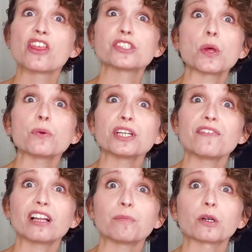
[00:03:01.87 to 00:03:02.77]
the solar
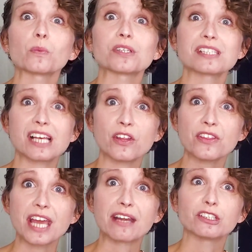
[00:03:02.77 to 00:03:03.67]
developer will sell
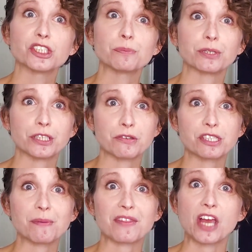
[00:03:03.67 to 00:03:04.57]
the energy
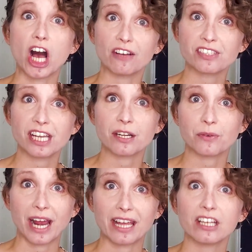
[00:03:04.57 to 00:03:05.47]
produced by the offsite
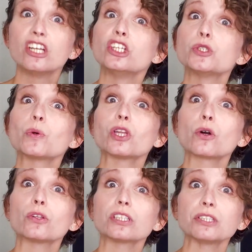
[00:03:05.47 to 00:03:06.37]
array to a
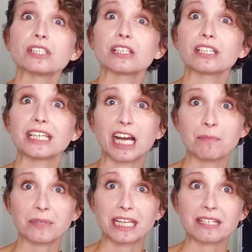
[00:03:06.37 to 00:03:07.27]
local utility
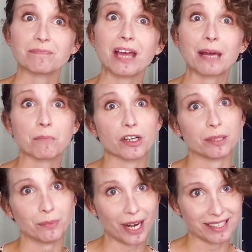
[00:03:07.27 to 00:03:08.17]
company at
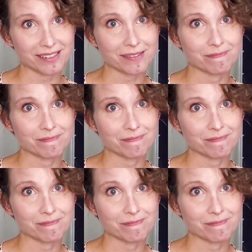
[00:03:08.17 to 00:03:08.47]
market price.